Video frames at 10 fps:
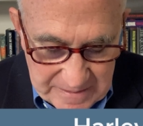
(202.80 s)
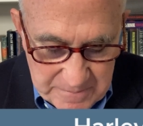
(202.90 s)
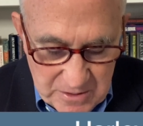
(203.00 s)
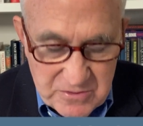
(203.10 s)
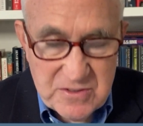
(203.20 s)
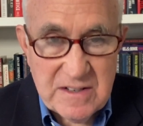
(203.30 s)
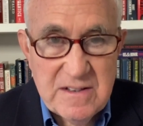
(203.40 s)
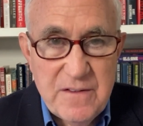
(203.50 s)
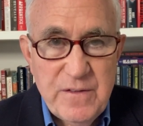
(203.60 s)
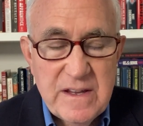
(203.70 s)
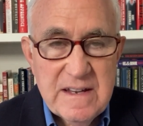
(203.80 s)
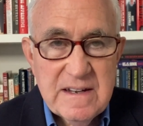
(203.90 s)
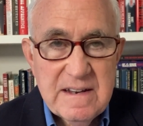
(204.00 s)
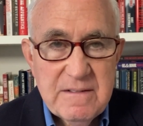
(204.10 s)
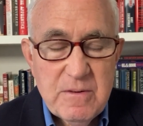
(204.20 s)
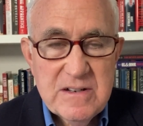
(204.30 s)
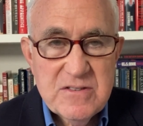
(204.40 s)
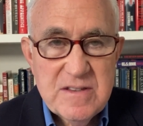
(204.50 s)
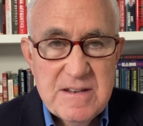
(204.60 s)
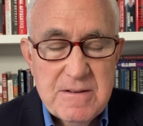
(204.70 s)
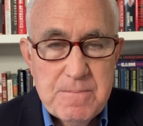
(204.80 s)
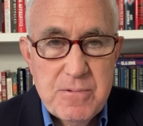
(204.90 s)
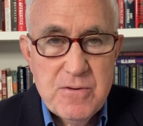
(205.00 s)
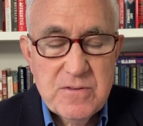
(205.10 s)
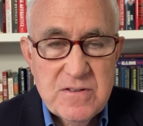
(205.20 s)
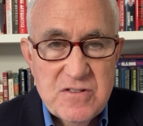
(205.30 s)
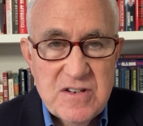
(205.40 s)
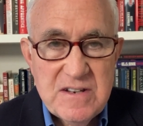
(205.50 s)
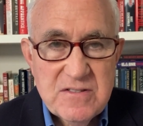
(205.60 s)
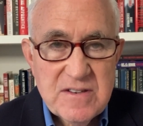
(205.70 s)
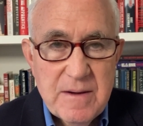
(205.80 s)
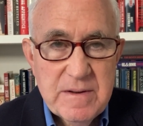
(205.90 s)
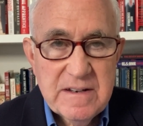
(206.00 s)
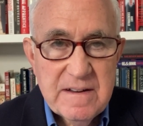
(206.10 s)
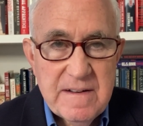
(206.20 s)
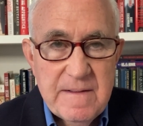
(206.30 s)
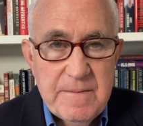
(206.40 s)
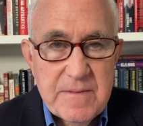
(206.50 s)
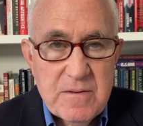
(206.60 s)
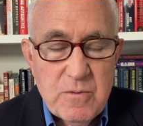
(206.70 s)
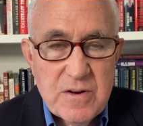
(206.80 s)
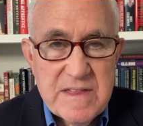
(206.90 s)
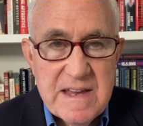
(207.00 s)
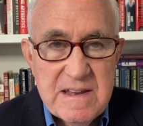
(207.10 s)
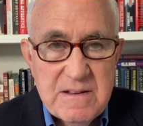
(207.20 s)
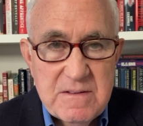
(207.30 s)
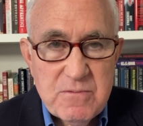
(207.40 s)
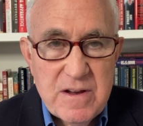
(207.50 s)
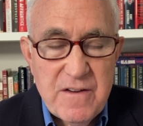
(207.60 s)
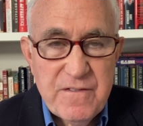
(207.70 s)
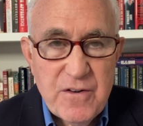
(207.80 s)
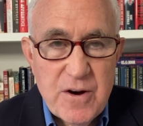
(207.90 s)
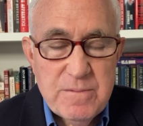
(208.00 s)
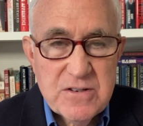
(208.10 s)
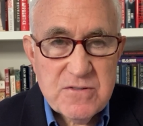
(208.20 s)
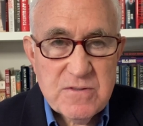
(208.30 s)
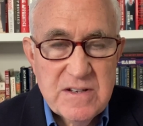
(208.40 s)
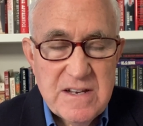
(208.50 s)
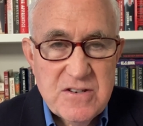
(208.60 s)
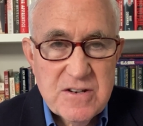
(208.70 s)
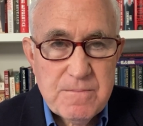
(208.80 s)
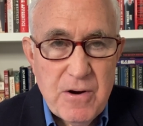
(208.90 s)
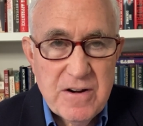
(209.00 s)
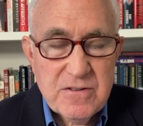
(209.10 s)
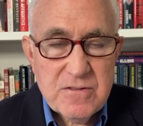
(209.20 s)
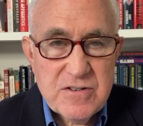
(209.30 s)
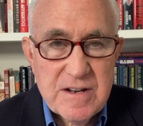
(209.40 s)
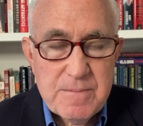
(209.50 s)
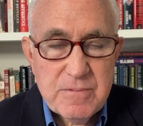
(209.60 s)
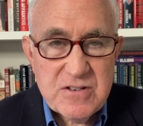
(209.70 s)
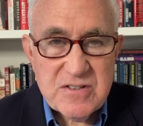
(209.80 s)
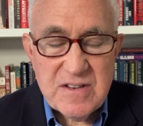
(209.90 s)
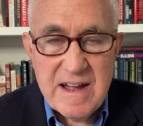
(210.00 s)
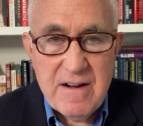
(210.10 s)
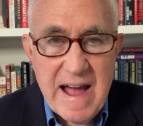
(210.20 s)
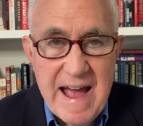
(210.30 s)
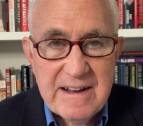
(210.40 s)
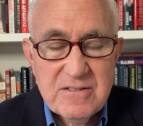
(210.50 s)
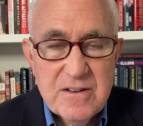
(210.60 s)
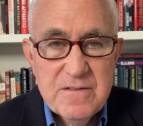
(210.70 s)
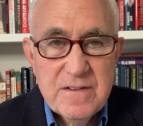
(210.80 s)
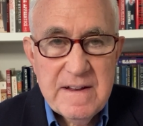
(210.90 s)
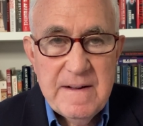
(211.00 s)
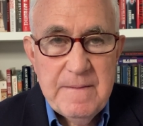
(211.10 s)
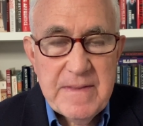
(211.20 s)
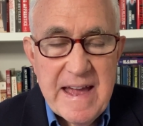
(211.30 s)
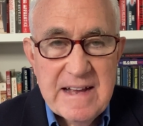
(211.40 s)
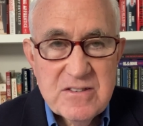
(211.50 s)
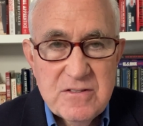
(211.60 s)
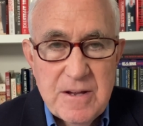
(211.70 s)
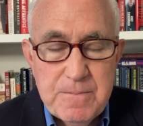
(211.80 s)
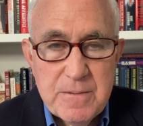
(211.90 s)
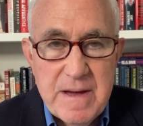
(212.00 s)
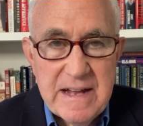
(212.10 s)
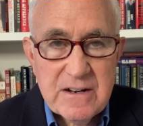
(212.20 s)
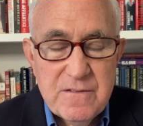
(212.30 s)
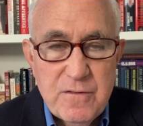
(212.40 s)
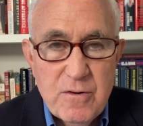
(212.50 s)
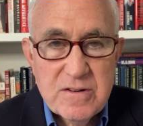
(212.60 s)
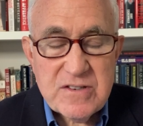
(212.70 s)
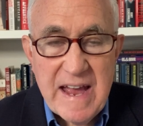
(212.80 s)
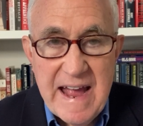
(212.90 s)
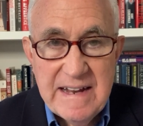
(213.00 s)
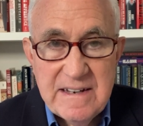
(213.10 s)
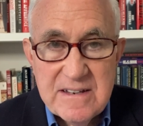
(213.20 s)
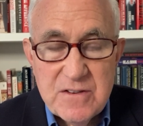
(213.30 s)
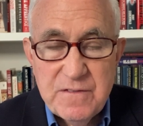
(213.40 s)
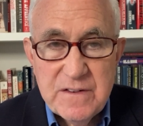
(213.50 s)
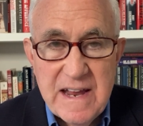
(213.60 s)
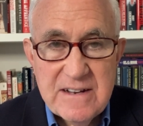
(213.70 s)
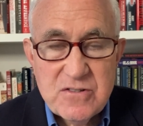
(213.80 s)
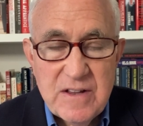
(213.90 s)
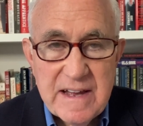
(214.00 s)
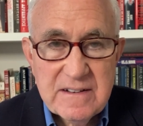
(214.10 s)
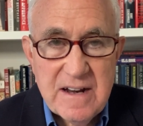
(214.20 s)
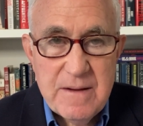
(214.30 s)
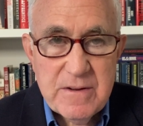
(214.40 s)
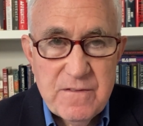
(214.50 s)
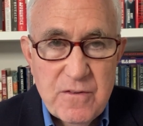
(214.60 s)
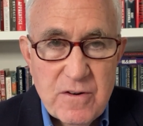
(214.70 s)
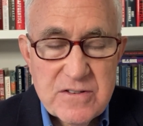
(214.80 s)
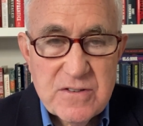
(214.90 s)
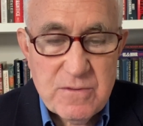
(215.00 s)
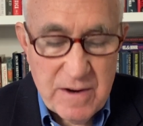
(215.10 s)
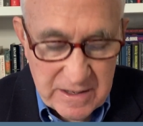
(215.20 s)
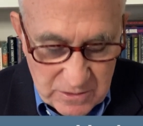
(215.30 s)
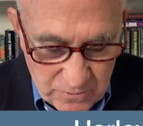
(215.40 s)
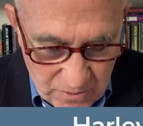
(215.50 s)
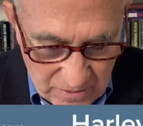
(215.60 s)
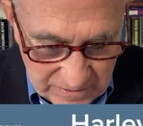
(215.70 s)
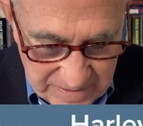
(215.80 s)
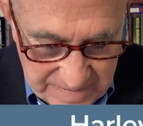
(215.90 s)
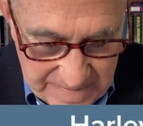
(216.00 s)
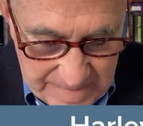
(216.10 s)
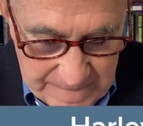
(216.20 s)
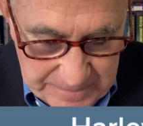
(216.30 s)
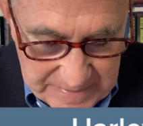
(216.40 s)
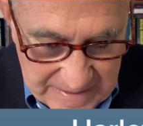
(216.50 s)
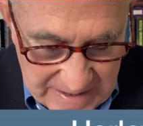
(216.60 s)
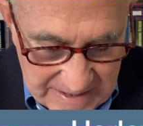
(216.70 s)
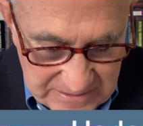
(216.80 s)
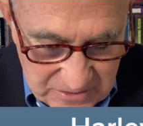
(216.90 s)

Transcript: The most significant was the Putin-Xi summit, where they reaffirmed the strategic partnership, which is now active as a diplomatic force and as a financial economic force throughout the world. On the